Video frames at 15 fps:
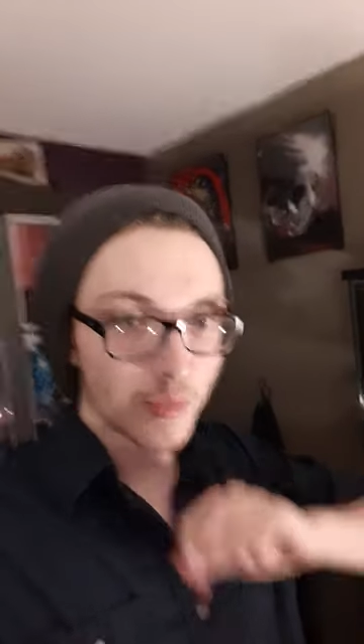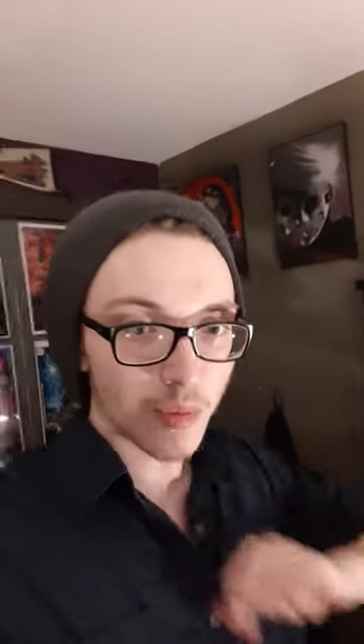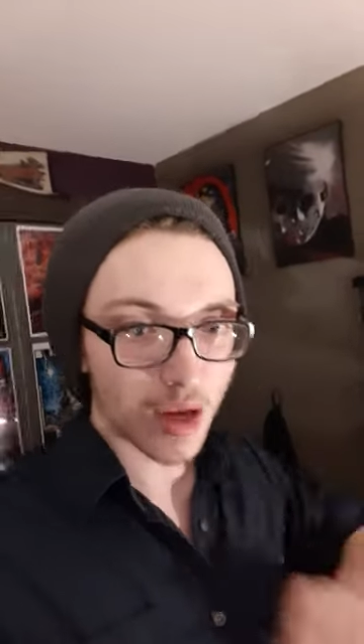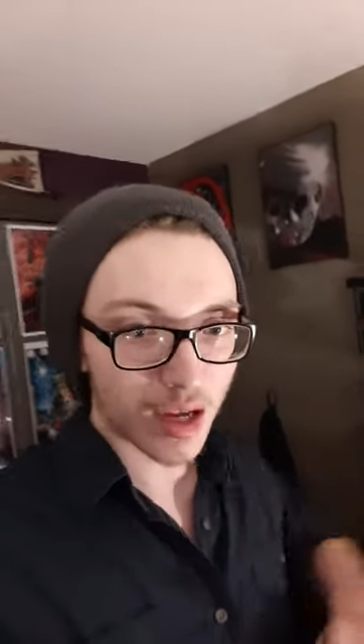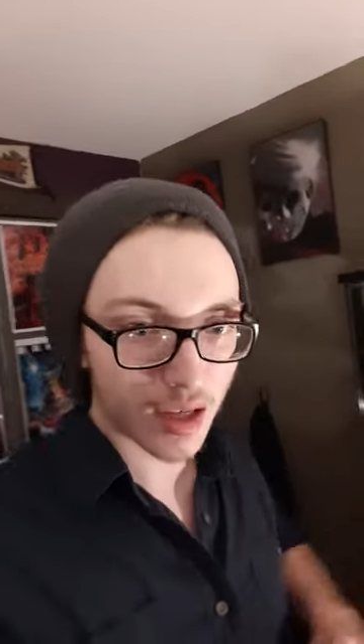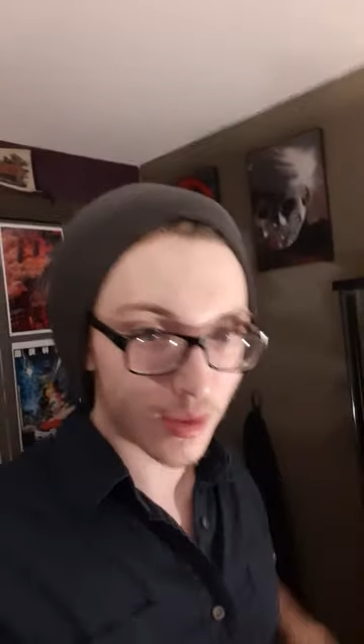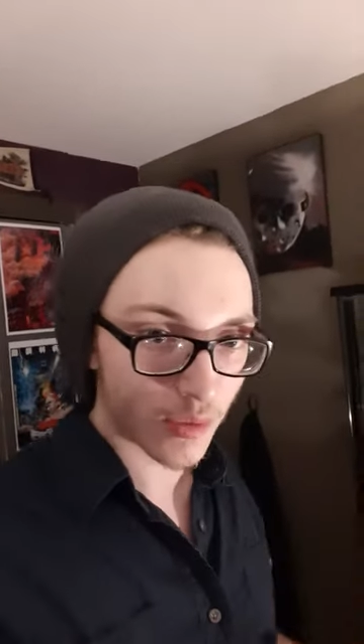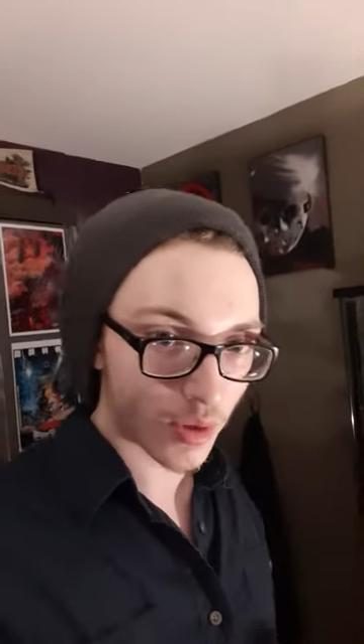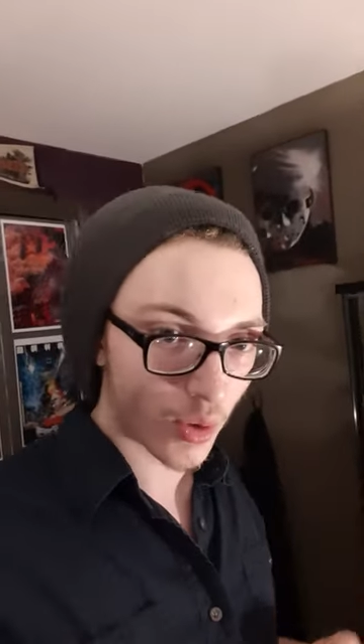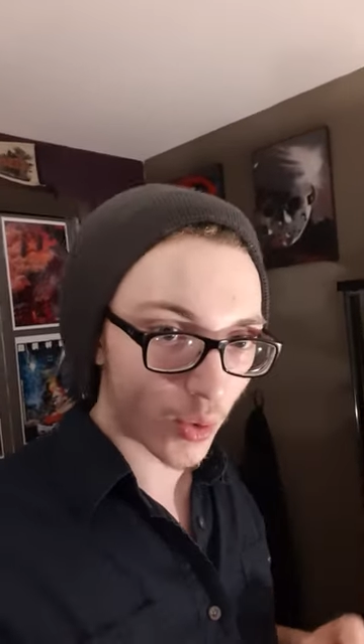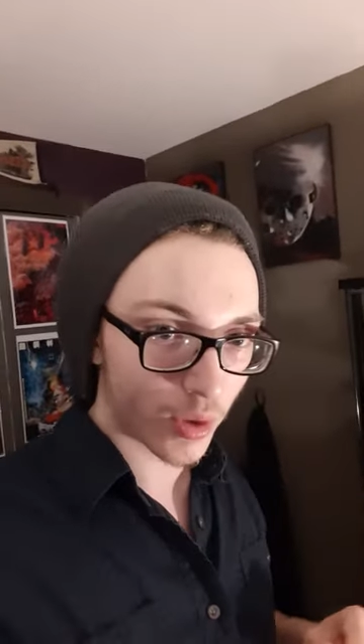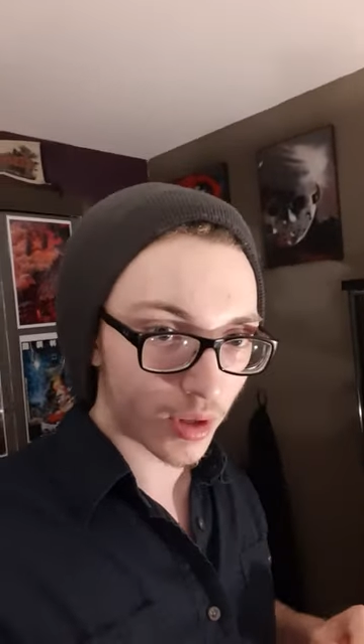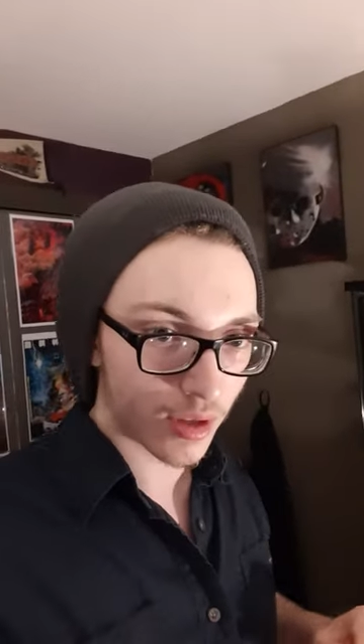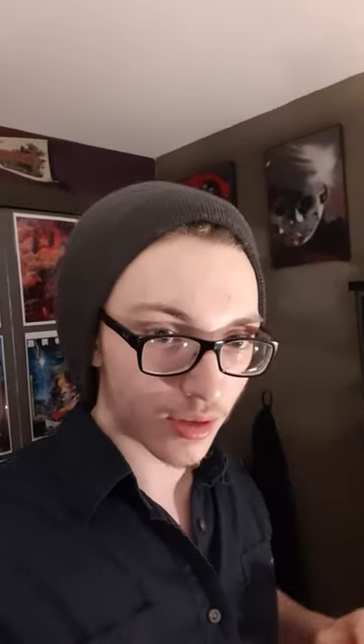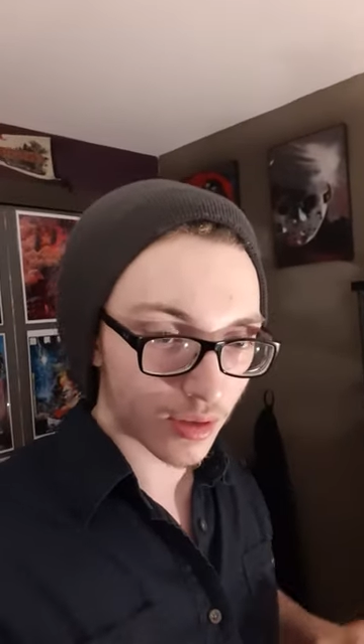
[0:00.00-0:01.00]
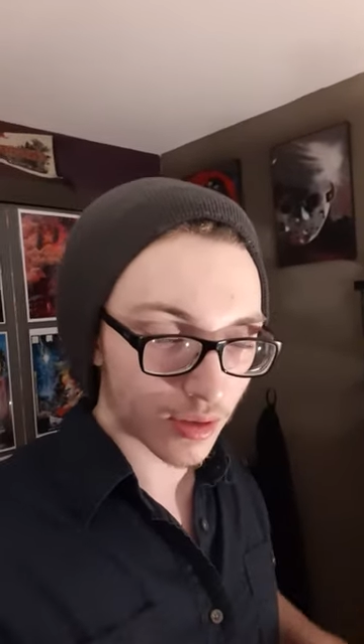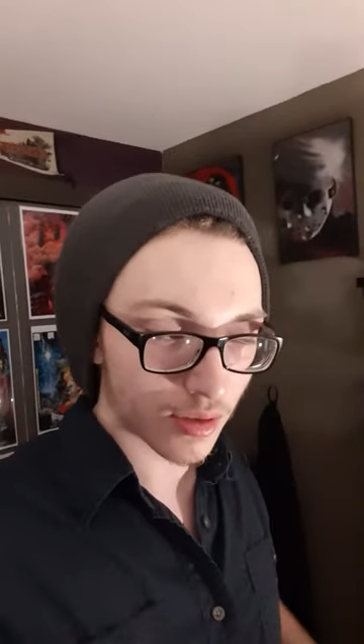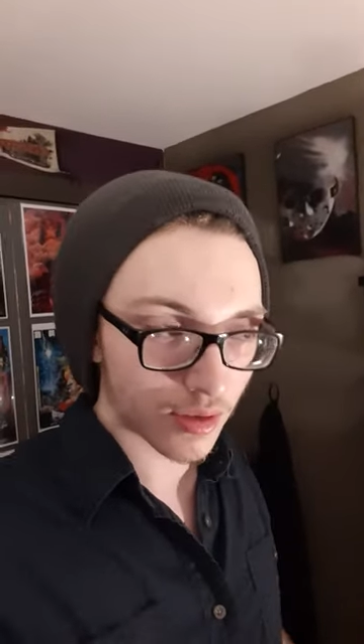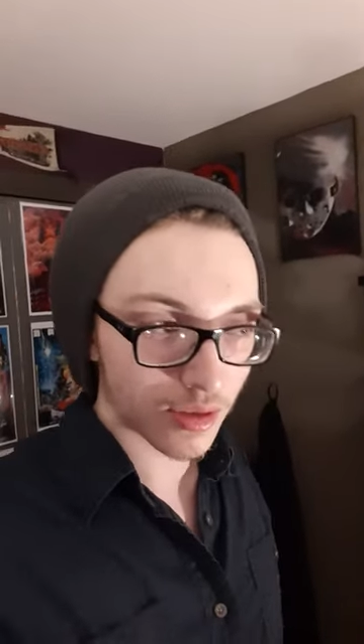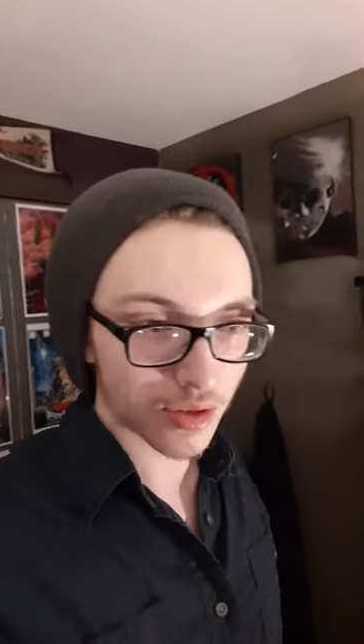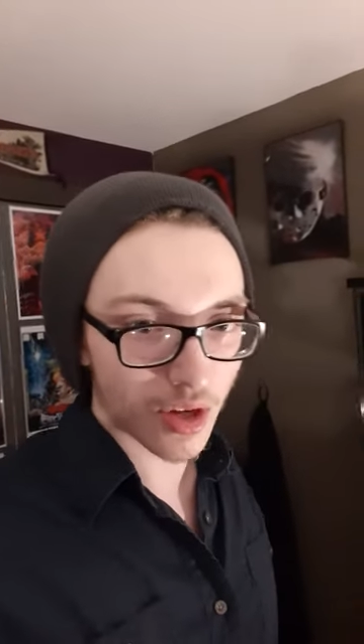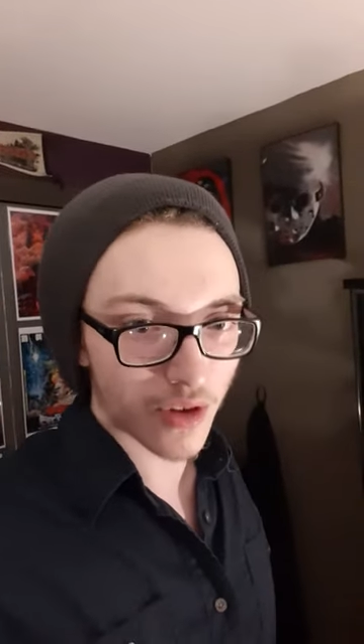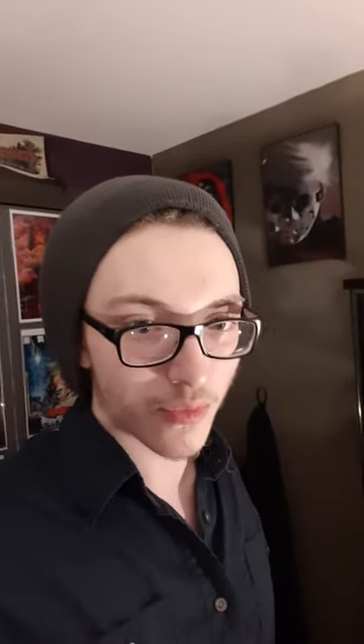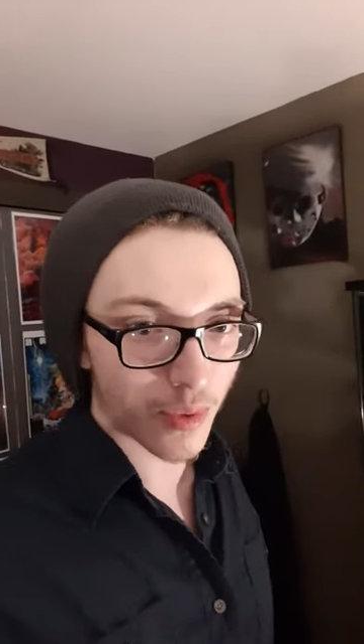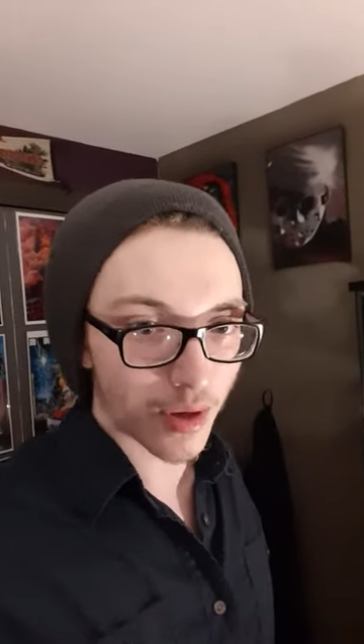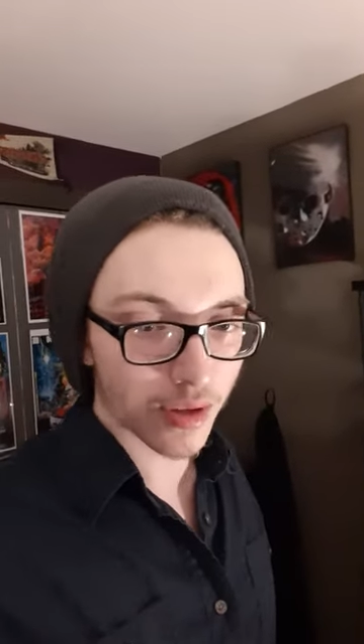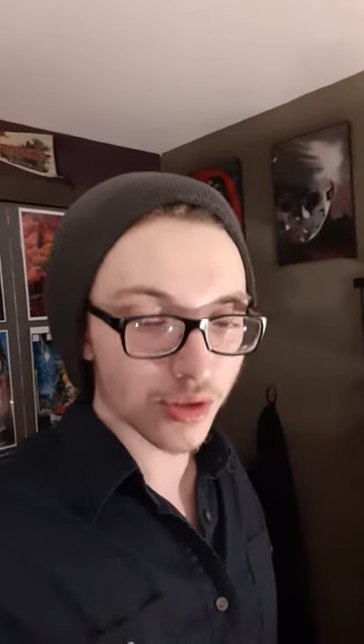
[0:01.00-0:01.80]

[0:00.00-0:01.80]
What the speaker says: my recording software.